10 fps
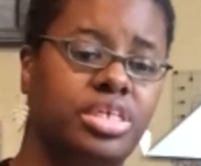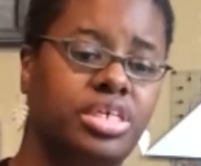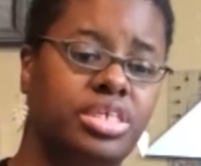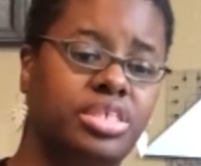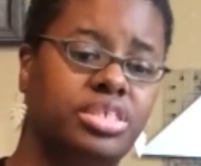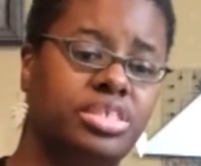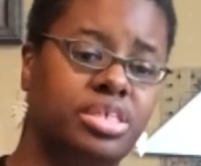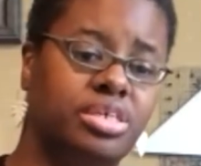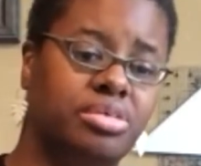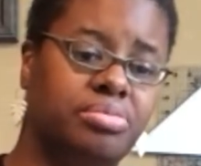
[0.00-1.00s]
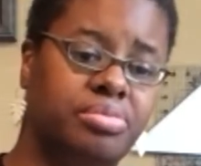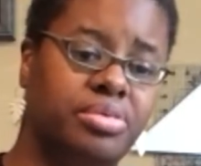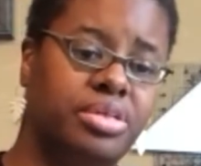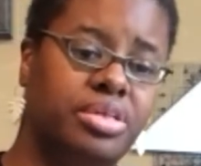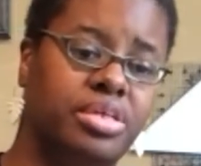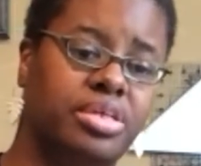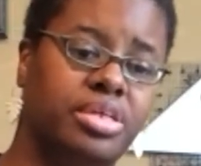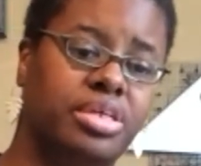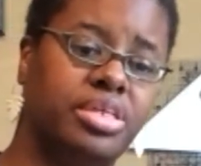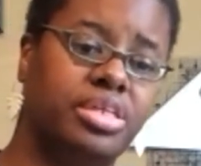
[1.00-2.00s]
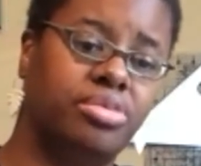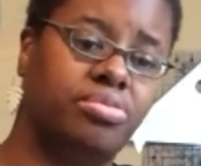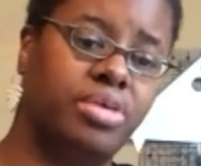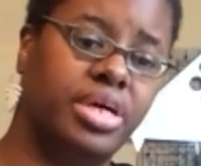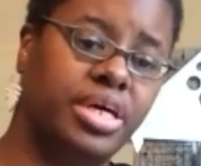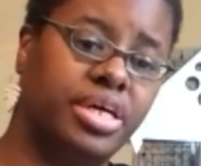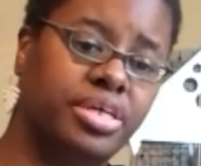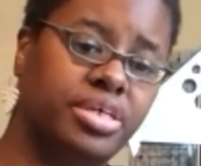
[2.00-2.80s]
is in their way.